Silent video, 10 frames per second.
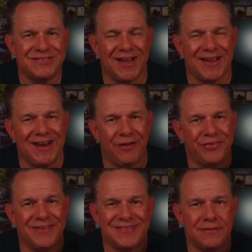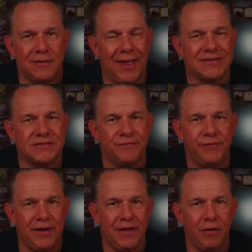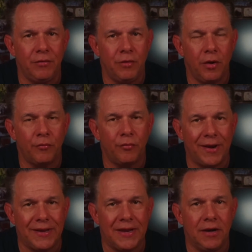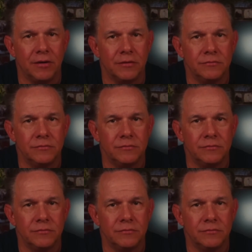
checking out this next video right here.